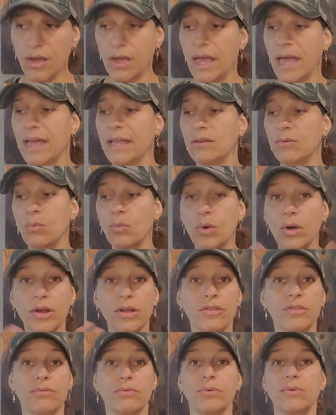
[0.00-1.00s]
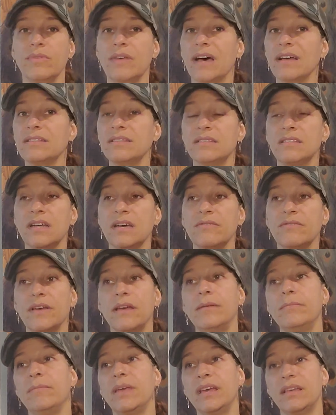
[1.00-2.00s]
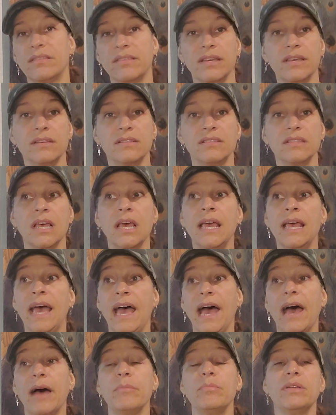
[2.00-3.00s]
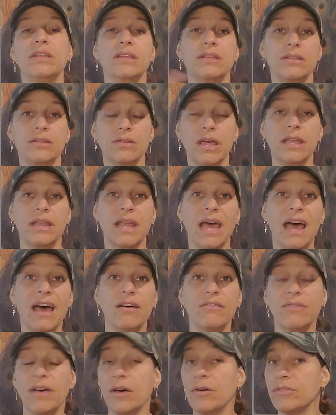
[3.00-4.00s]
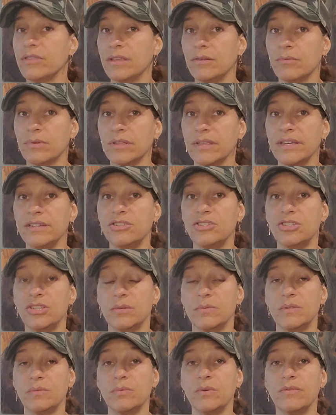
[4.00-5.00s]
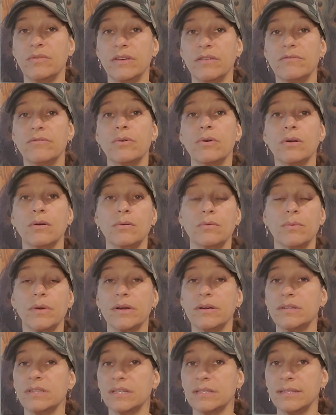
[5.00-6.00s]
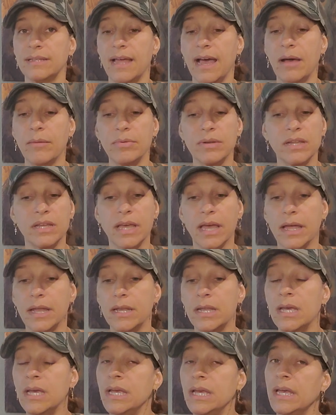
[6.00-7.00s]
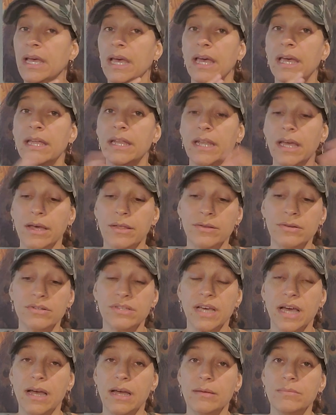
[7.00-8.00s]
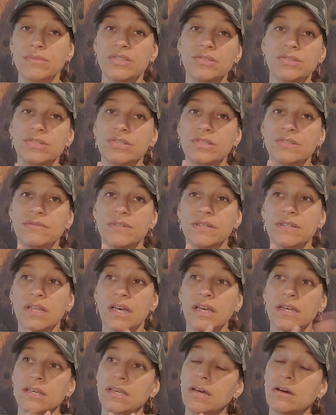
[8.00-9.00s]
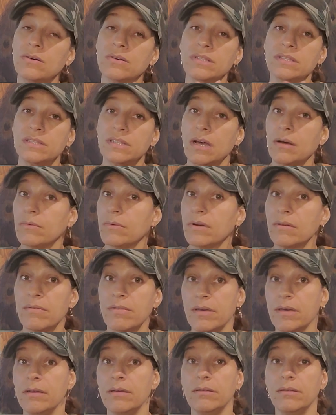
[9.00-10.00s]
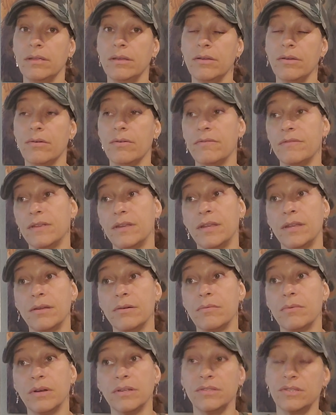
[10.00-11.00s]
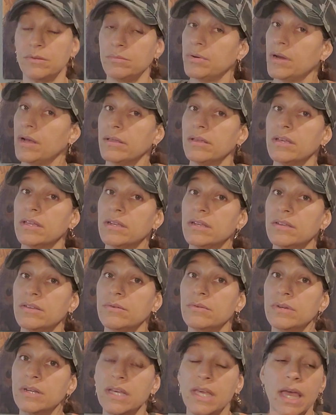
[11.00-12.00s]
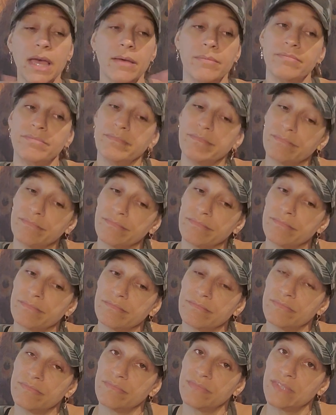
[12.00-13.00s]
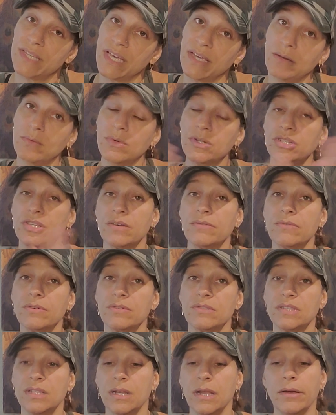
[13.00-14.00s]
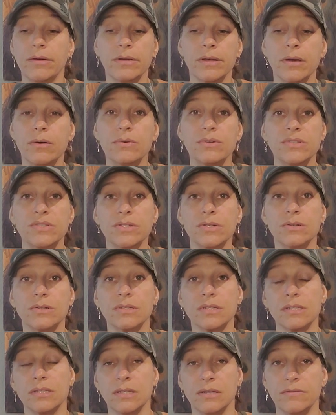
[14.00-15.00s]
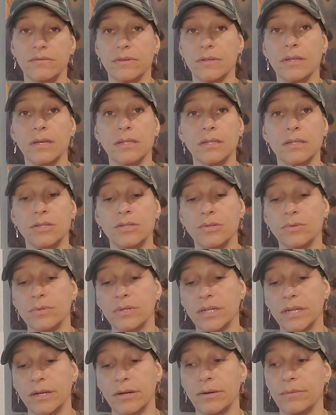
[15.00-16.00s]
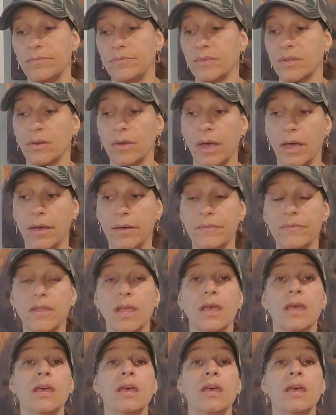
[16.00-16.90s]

and work through that stuff and make things happen and have healthy relationships moving forward where it doesn't happen again. And other times you just feel like, yo, it's not worth it. You know, if you did it once, you're probably going to do it again. Take whichever scenario is yours, because I feel like the two are here. Okay.